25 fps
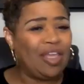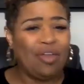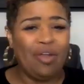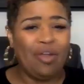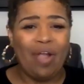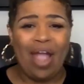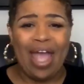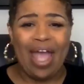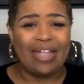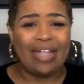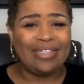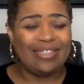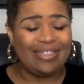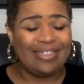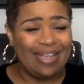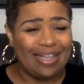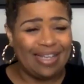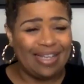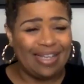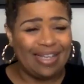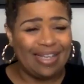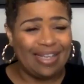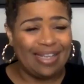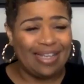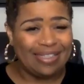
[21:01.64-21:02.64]
thank your
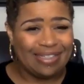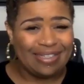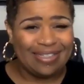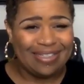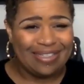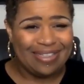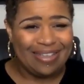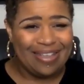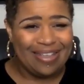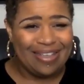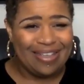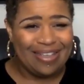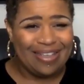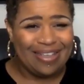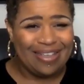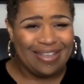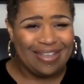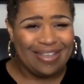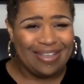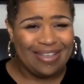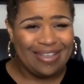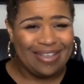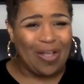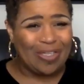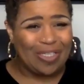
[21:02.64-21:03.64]
ancestors,
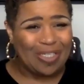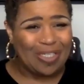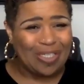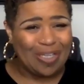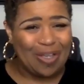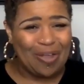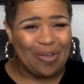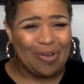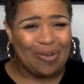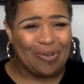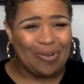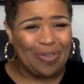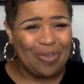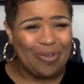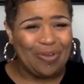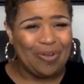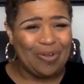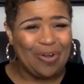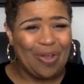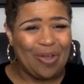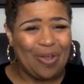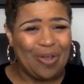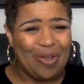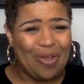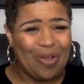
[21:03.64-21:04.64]
but also,
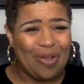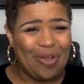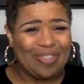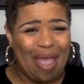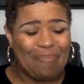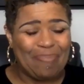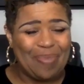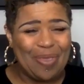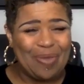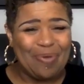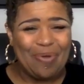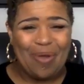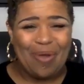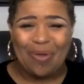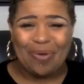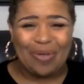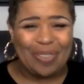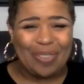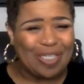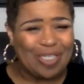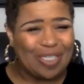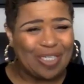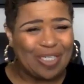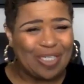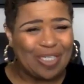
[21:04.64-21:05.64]
you know, tapping you
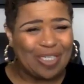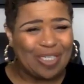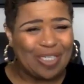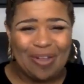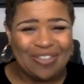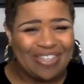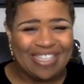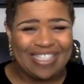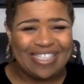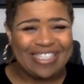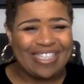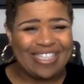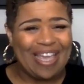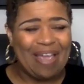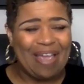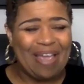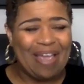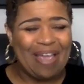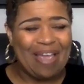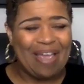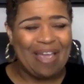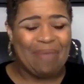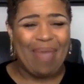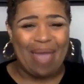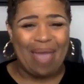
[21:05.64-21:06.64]
on the shoulder and
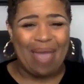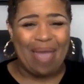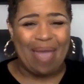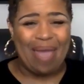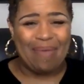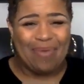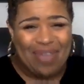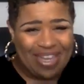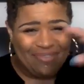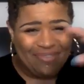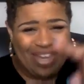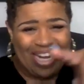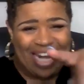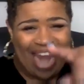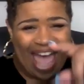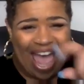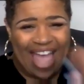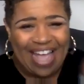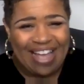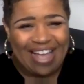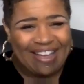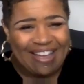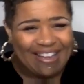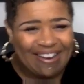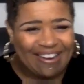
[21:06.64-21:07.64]
saying, "Baby,
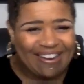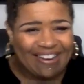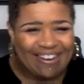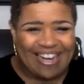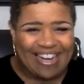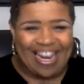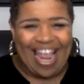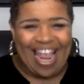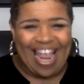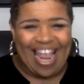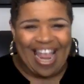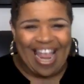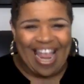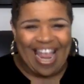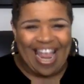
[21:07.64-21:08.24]
we like her."